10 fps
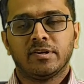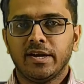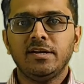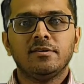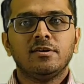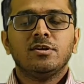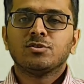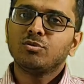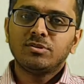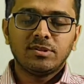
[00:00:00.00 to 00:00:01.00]
right?
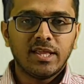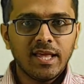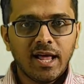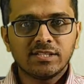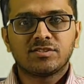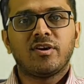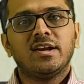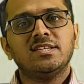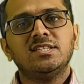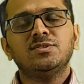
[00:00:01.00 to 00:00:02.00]
So there are
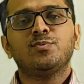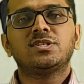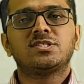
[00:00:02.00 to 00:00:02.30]
strategies